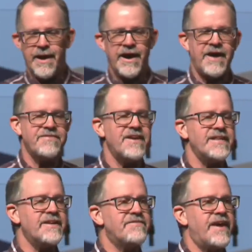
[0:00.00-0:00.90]
I
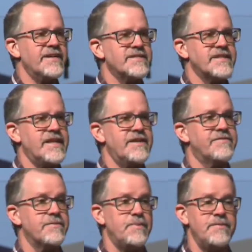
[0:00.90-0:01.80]
find that fascinating
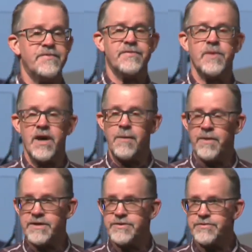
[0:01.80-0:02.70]
for people from
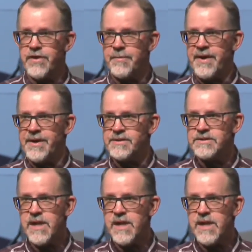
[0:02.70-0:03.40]
complex trauma,